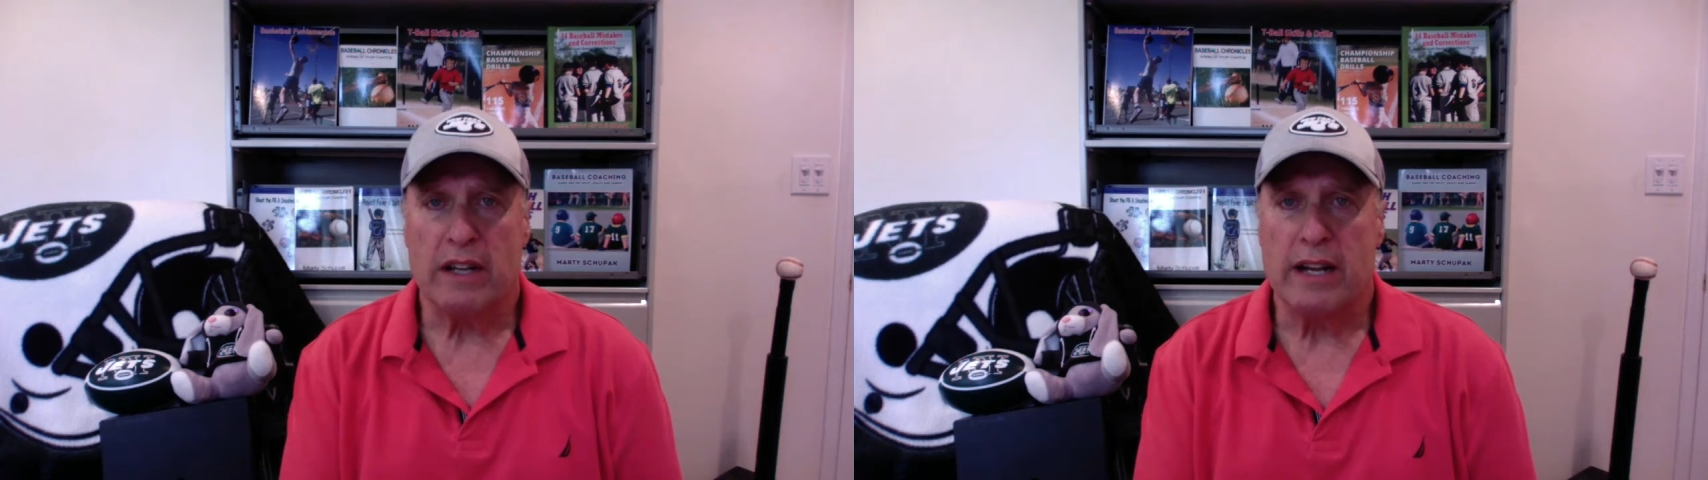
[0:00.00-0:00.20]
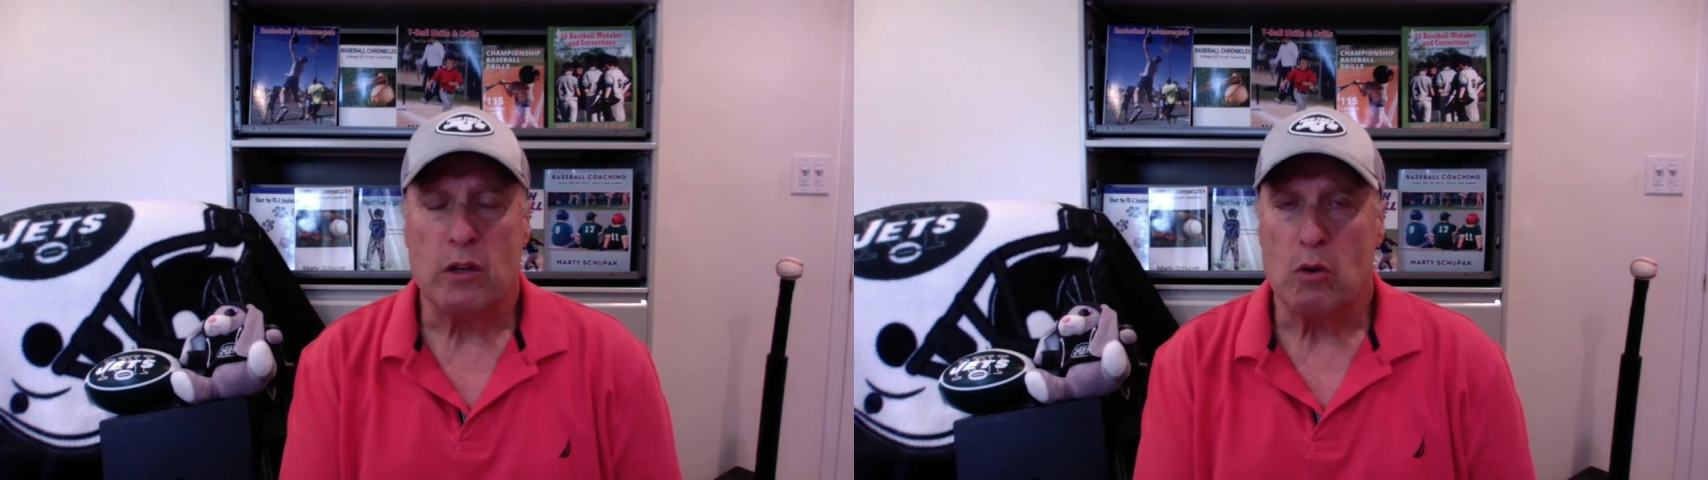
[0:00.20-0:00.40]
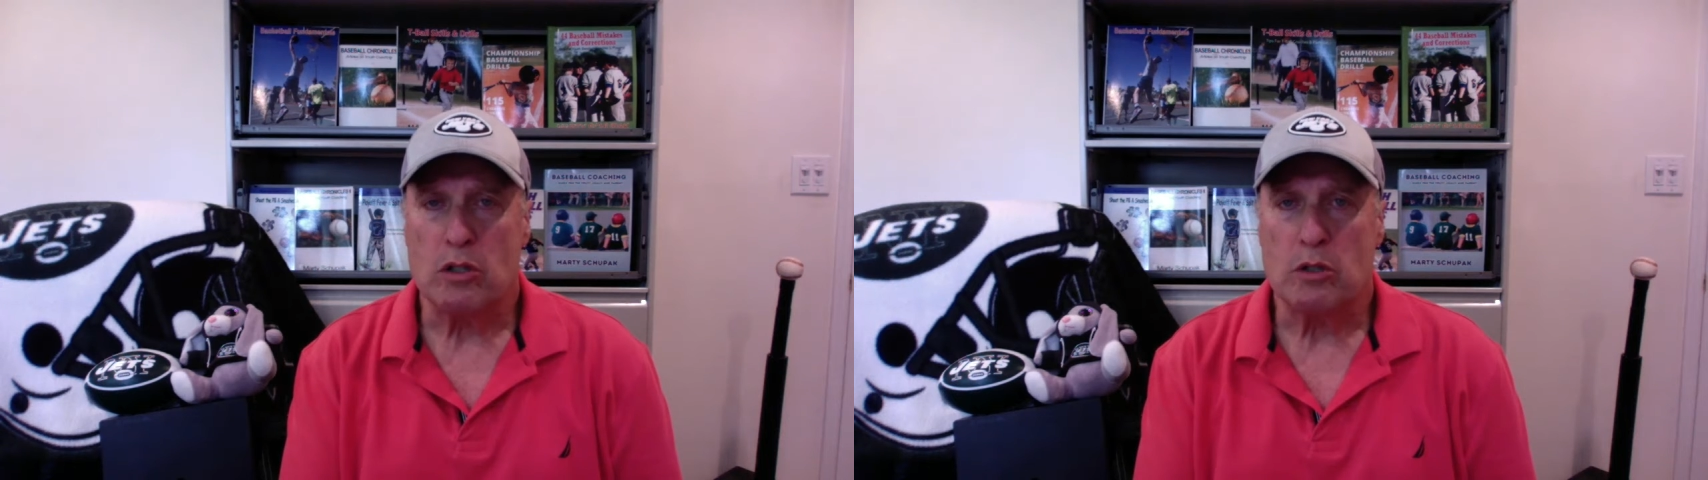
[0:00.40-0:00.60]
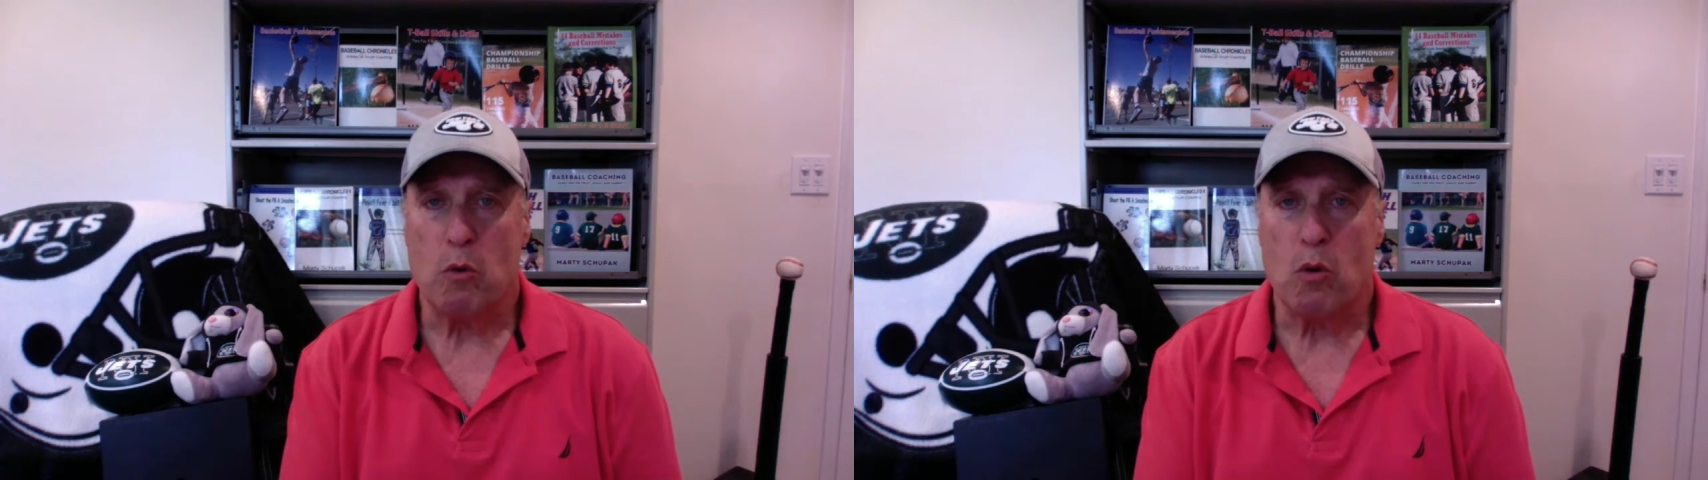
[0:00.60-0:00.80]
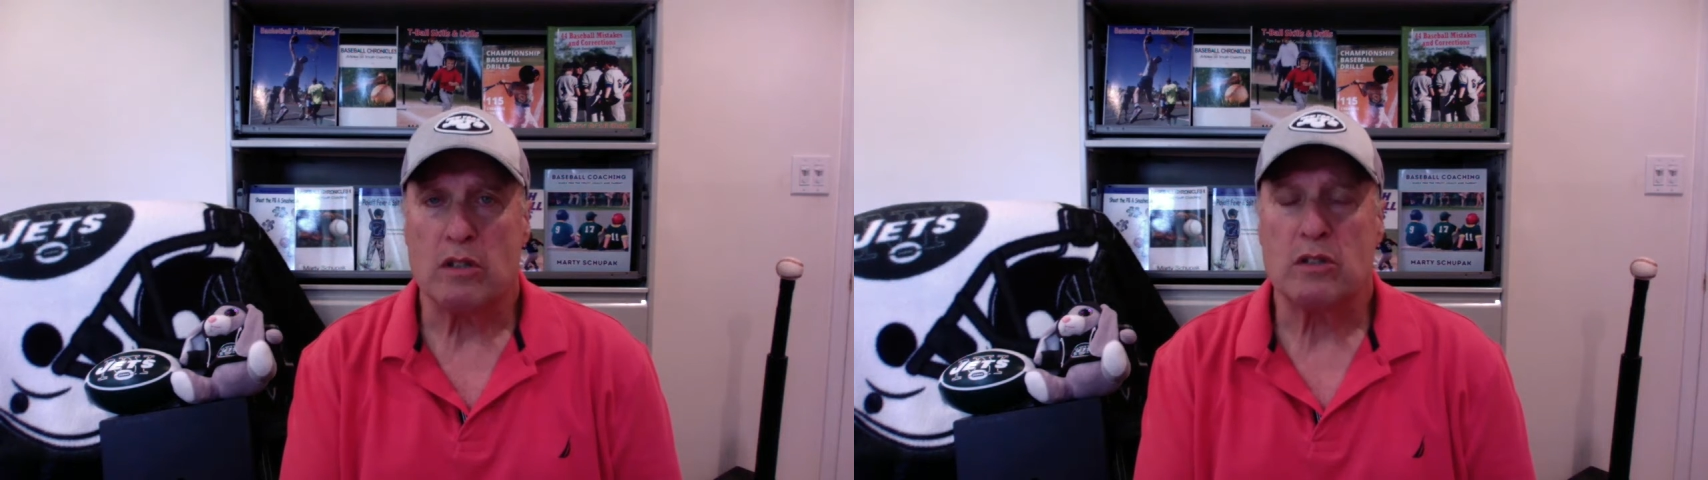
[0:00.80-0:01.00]
in any youth
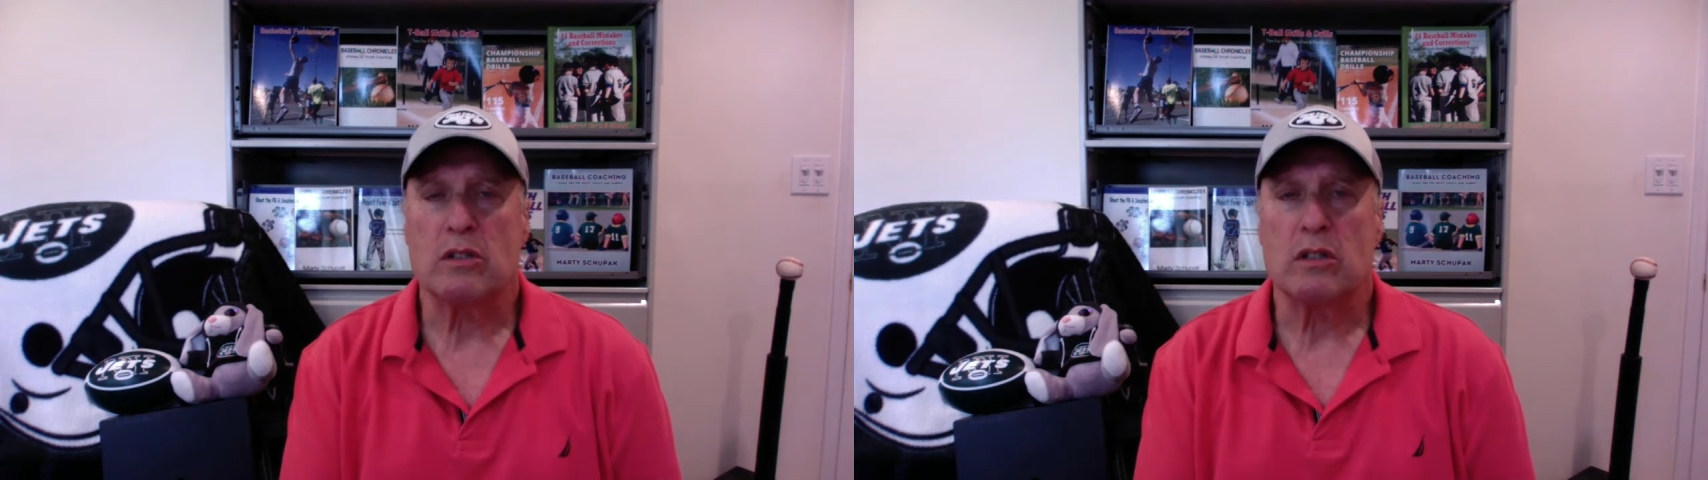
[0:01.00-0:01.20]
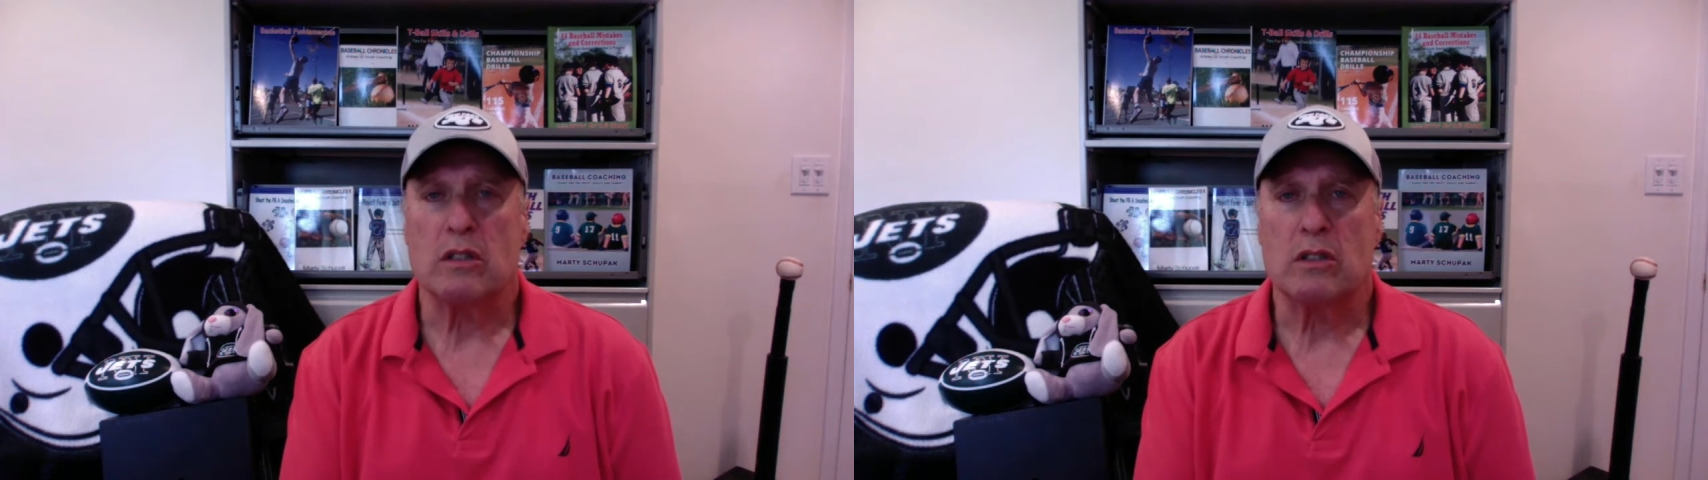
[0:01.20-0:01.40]
sports,